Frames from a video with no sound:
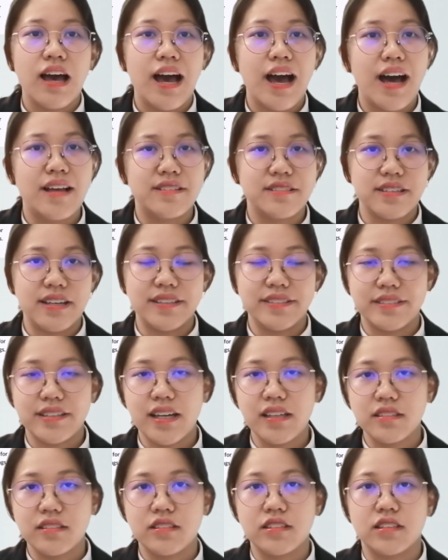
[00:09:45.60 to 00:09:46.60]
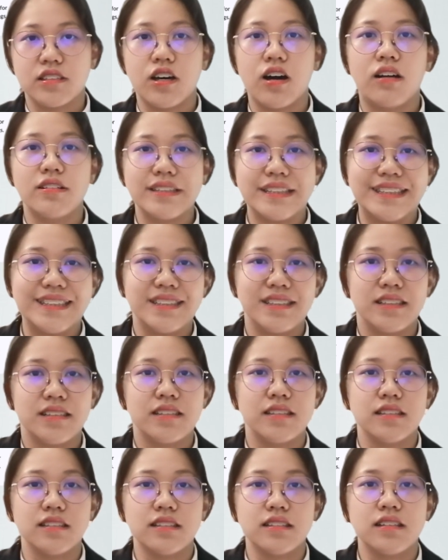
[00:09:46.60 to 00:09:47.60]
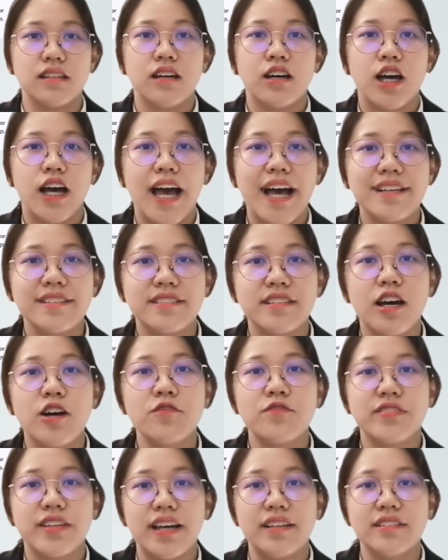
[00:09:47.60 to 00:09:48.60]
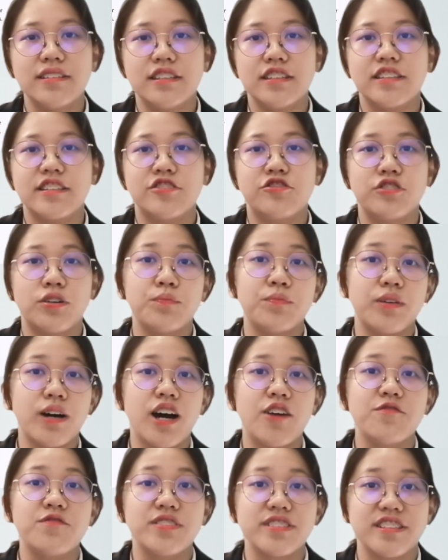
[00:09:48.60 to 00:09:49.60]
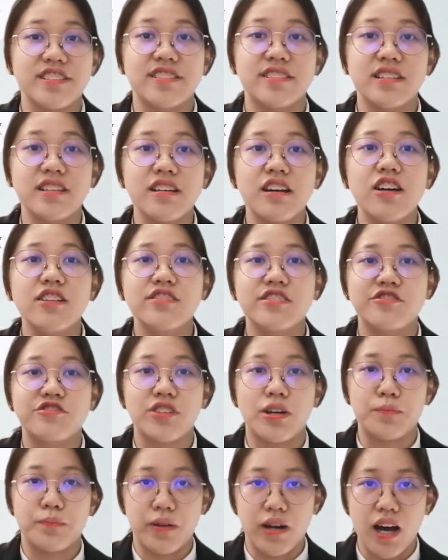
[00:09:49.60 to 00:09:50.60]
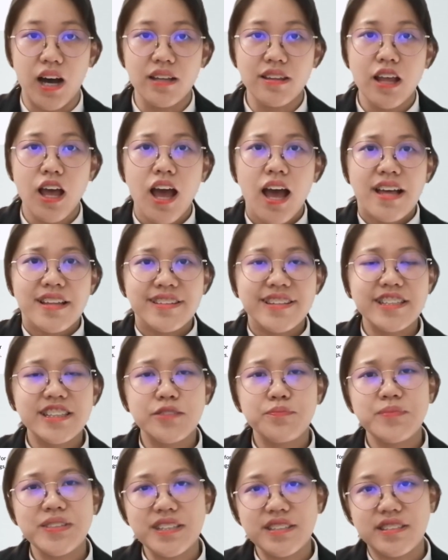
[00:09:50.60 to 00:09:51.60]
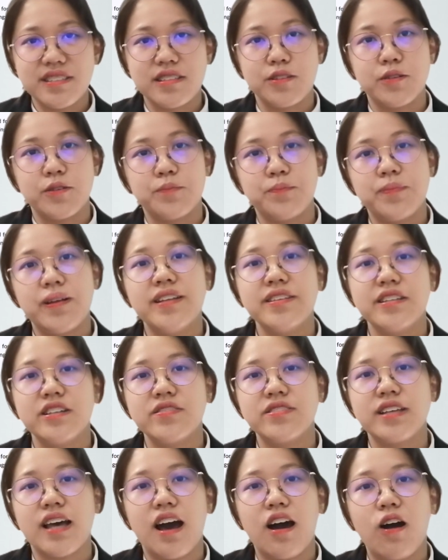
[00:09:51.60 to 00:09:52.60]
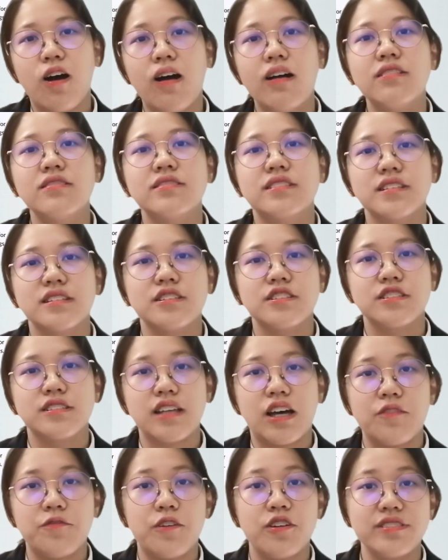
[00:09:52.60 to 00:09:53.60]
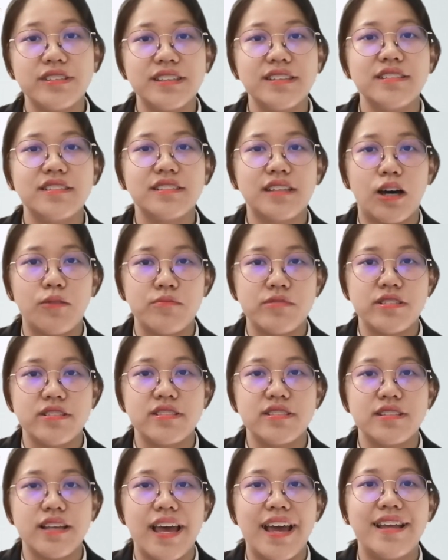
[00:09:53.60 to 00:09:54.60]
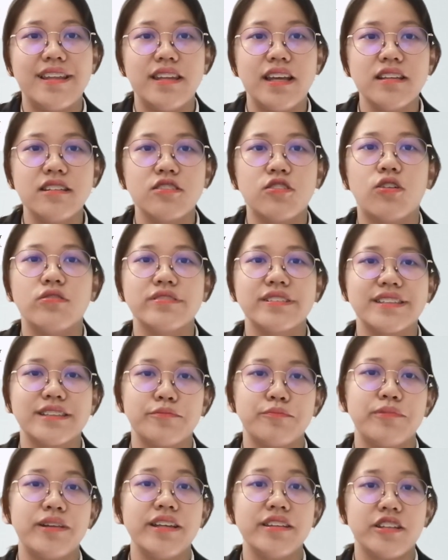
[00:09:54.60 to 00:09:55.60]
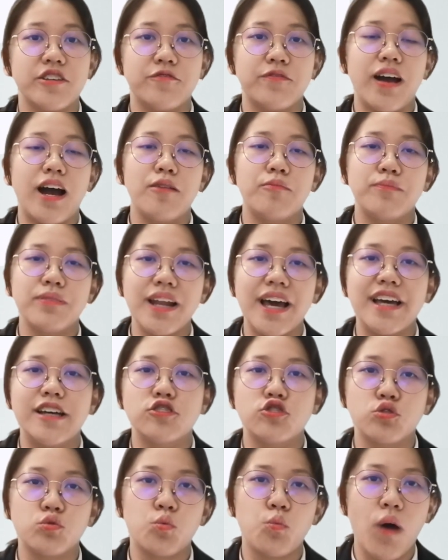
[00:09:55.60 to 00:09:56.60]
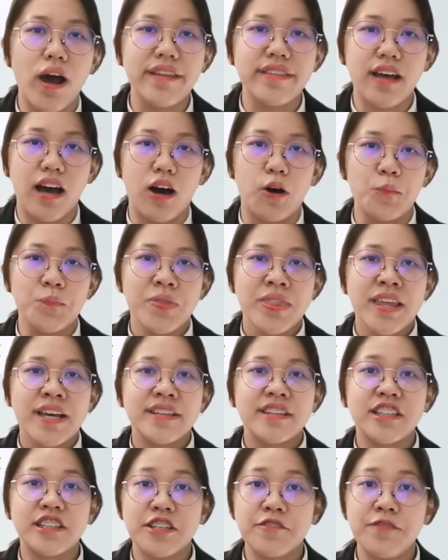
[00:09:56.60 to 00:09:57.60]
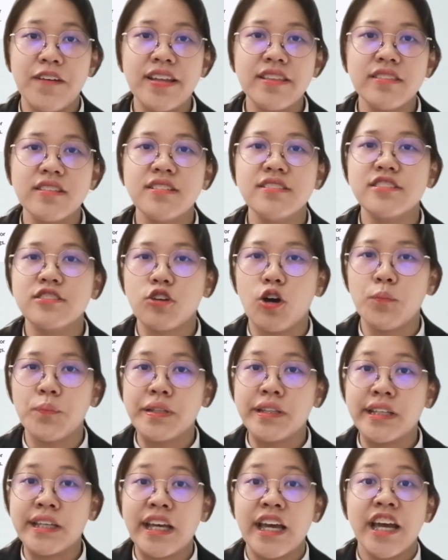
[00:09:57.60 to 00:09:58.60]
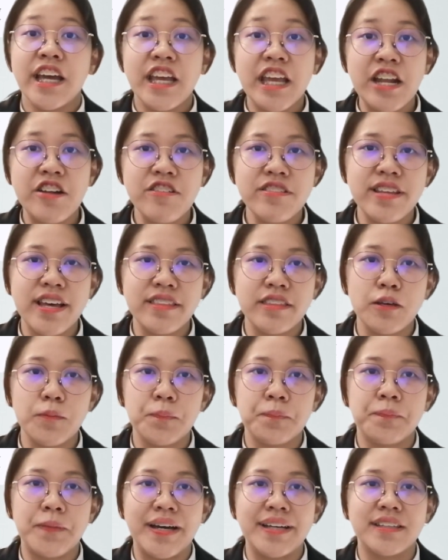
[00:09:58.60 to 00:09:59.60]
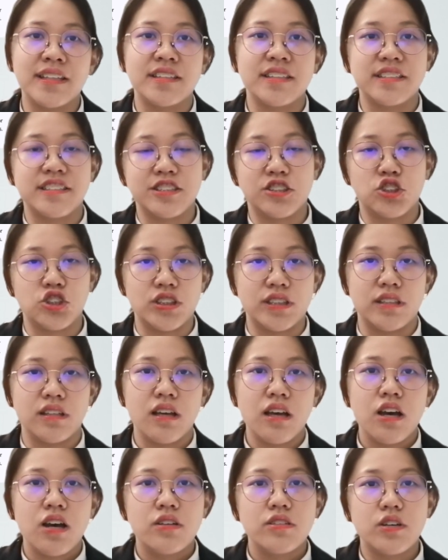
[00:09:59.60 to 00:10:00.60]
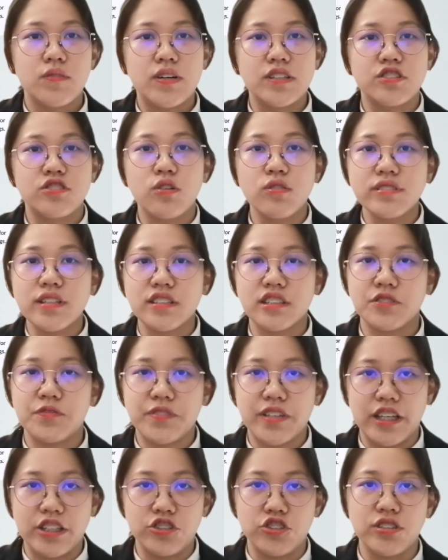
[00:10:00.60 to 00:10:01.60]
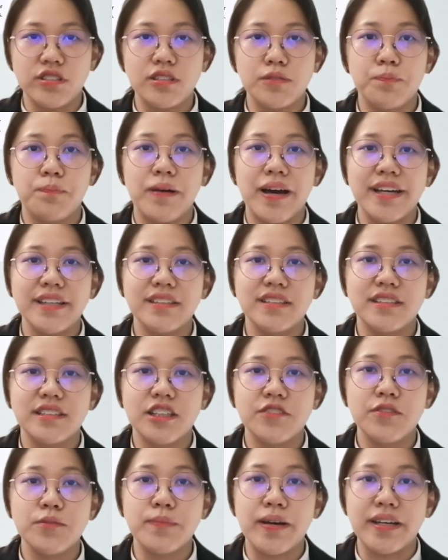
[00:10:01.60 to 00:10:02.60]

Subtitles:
Other than that, the court in the Ansar Techniques Jambahat versus Singles Jambahat dismissed the plaintiff's order supporting summons, and later on the plaintiff applied to wind out the defendant's company irritated by the decision. There was no certifications given